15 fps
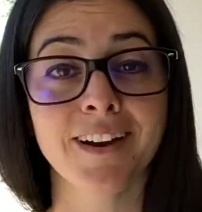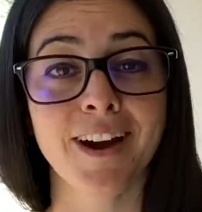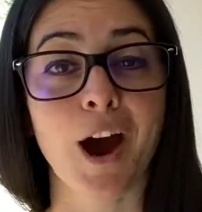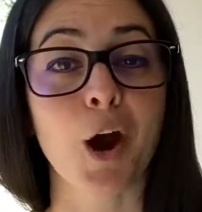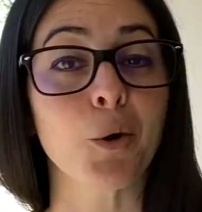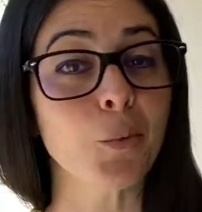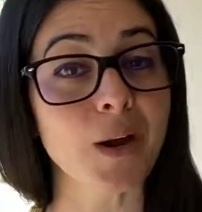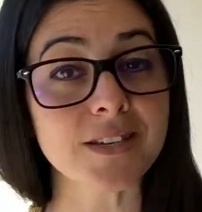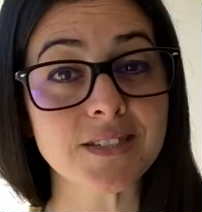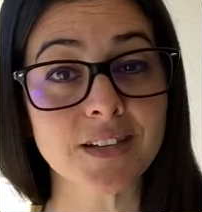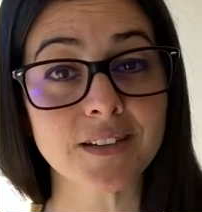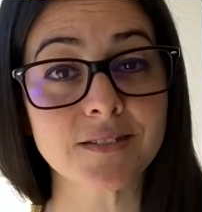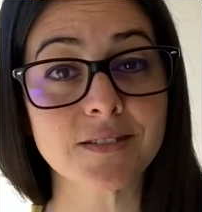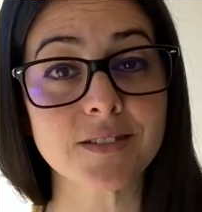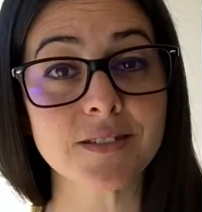our
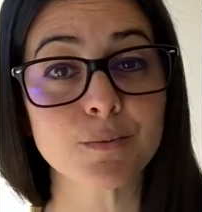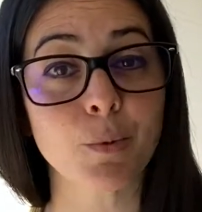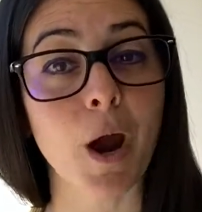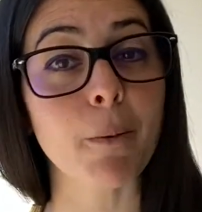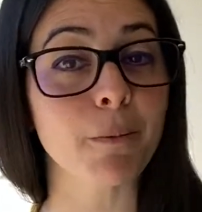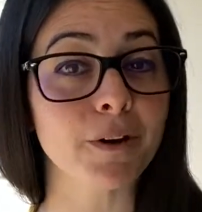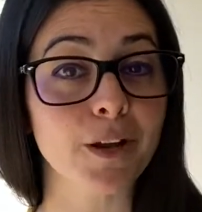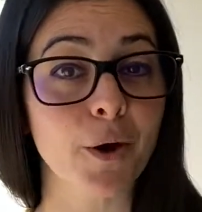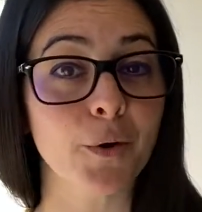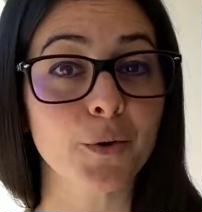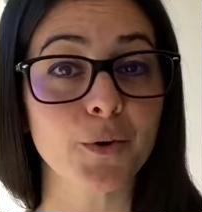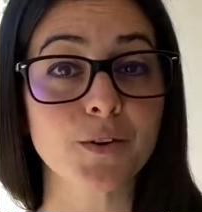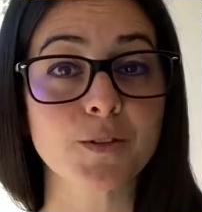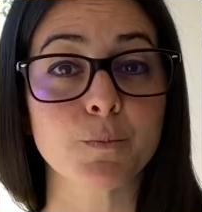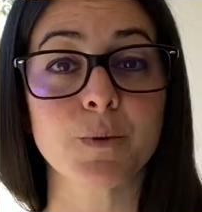residents, property
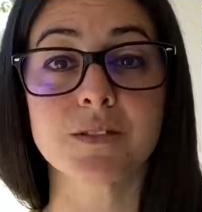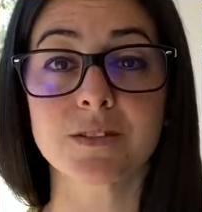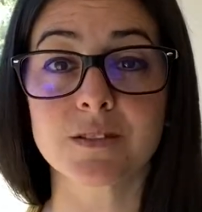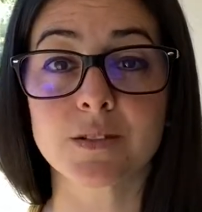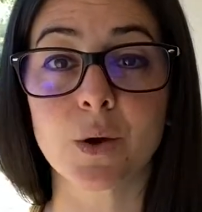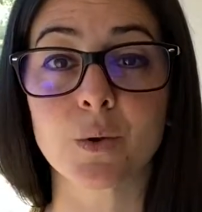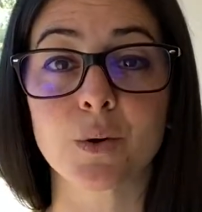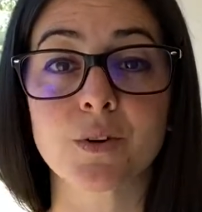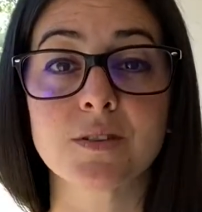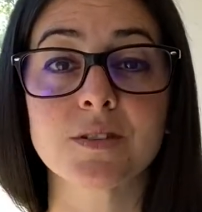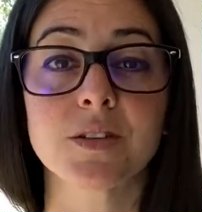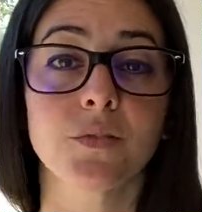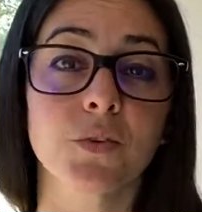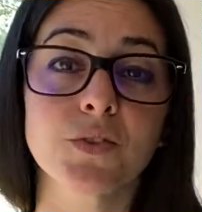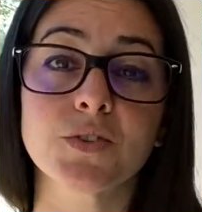owners, business owners,
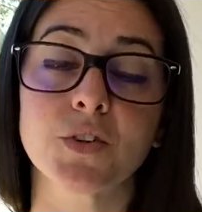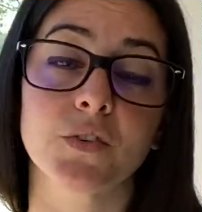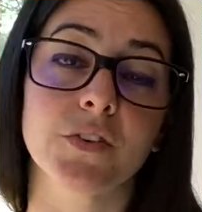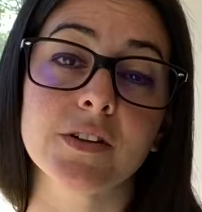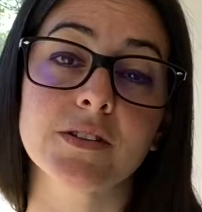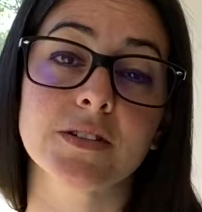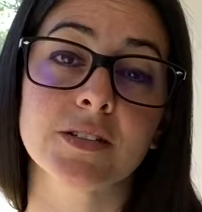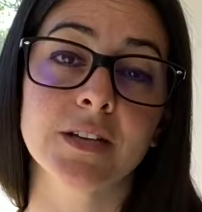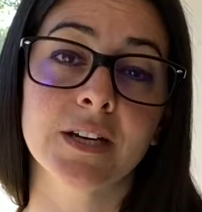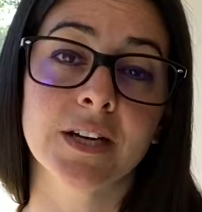civil servants,